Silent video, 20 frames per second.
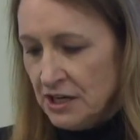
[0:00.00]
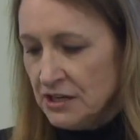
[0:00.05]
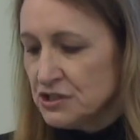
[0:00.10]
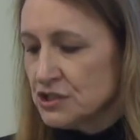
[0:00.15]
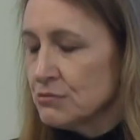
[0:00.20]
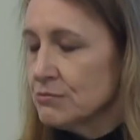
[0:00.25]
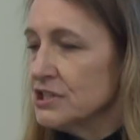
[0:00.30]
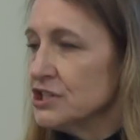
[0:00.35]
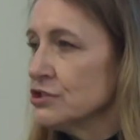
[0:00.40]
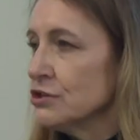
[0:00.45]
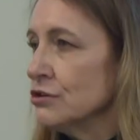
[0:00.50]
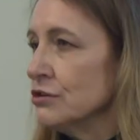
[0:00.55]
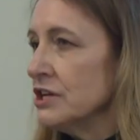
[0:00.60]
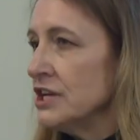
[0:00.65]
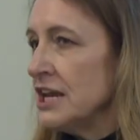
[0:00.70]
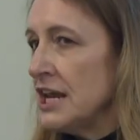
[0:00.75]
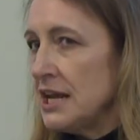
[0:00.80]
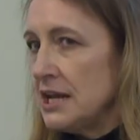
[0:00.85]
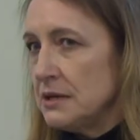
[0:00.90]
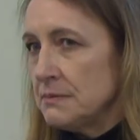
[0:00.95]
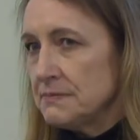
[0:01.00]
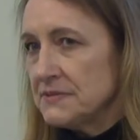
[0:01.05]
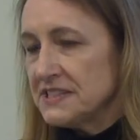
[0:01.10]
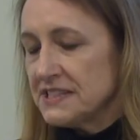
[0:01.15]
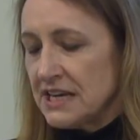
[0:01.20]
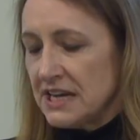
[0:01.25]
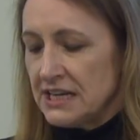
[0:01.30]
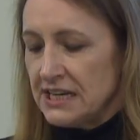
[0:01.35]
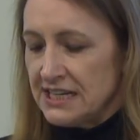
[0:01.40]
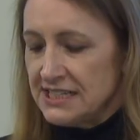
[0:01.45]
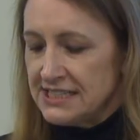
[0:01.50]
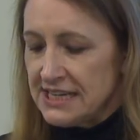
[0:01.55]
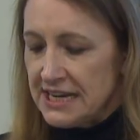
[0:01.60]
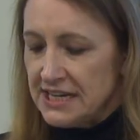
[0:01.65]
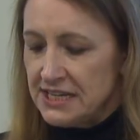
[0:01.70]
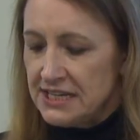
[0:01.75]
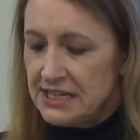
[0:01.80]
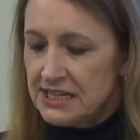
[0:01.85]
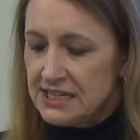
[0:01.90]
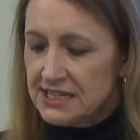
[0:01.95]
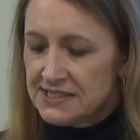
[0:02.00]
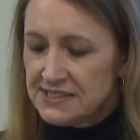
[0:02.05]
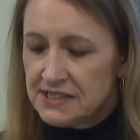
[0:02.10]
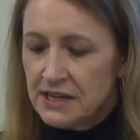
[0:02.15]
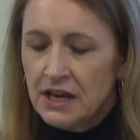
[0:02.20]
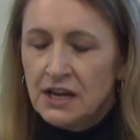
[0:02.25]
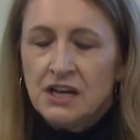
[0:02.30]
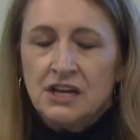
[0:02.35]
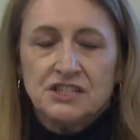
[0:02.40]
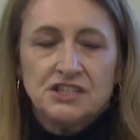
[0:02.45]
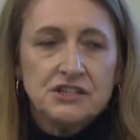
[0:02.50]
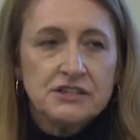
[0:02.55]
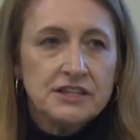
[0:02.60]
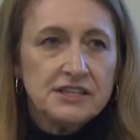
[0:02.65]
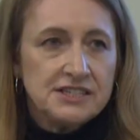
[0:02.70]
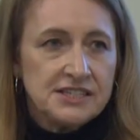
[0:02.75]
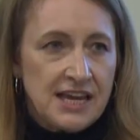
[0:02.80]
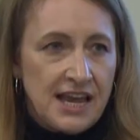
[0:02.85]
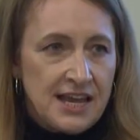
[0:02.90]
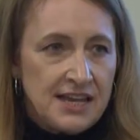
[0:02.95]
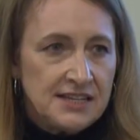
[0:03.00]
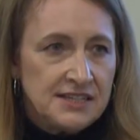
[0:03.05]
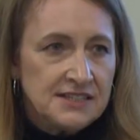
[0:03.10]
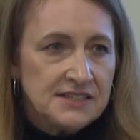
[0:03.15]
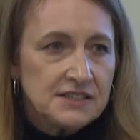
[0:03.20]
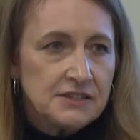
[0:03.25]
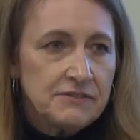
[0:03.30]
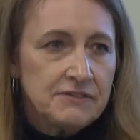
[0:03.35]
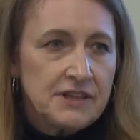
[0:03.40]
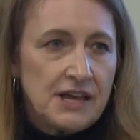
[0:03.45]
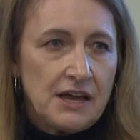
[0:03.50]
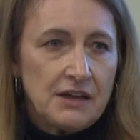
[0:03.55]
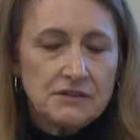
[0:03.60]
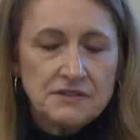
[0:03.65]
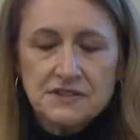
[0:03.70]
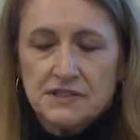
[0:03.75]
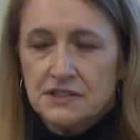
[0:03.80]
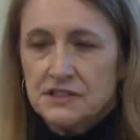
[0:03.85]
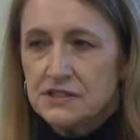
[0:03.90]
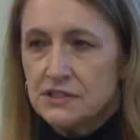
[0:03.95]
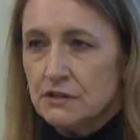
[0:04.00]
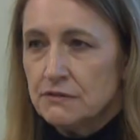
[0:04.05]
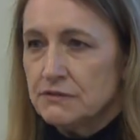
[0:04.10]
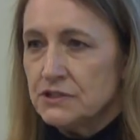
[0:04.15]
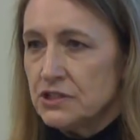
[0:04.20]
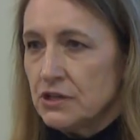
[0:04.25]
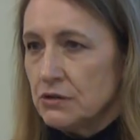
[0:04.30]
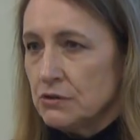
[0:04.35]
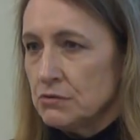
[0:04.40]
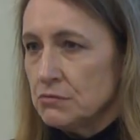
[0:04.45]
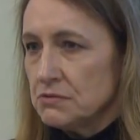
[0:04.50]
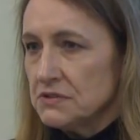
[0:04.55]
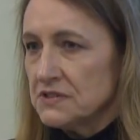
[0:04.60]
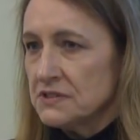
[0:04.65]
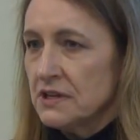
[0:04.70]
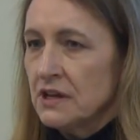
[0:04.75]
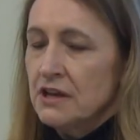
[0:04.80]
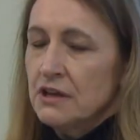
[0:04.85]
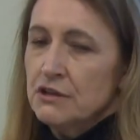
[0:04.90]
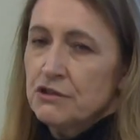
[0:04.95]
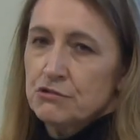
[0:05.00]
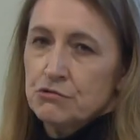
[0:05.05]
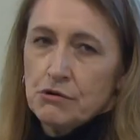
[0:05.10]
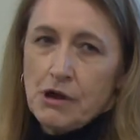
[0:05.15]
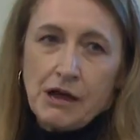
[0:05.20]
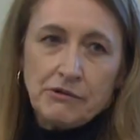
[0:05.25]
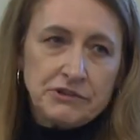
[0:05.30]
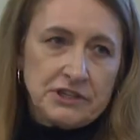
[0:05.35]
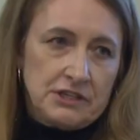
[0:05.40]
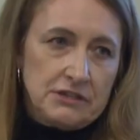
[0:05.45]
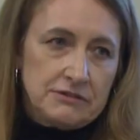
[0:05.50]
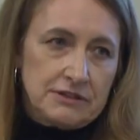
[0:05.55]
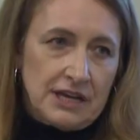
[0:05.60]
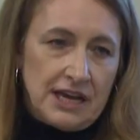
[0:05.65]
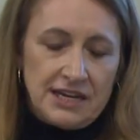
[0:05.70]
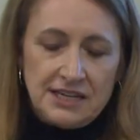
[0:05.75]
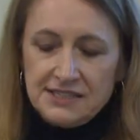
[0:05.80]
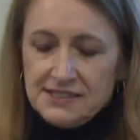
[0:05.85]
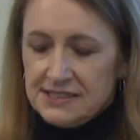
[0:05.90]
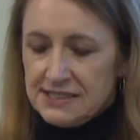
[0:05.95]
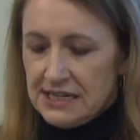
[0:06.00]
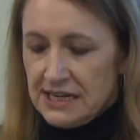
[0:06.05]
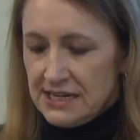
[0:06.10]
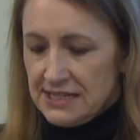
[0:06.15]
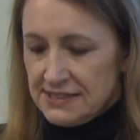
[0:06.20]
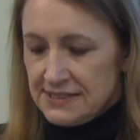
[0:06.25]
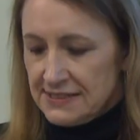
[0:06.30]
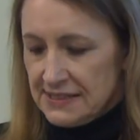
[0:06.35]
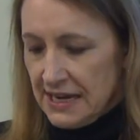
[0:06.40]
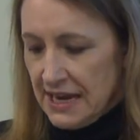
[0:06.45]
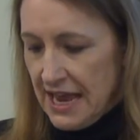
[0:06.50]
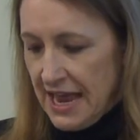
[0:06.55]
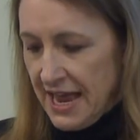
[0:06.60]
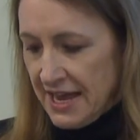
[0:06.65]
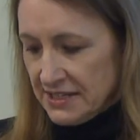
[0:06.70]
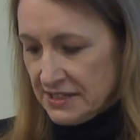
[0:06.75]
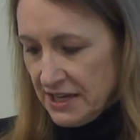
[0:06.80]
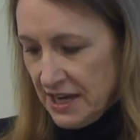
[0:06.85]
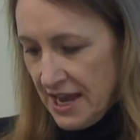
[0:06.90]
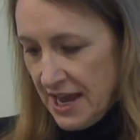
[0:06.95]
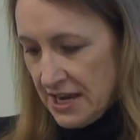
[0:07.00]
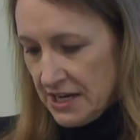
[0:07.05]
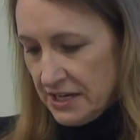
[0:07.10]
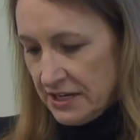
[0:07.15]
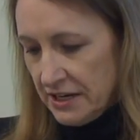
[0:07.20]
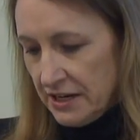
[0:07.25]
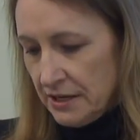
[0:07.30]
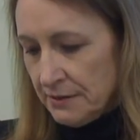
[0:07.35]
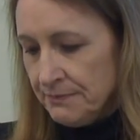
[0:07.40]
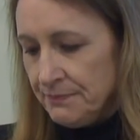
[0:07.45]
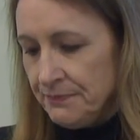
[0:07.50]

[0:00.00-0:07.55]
to return names and identities to the tens of thousands of does throughout the United States and Canada.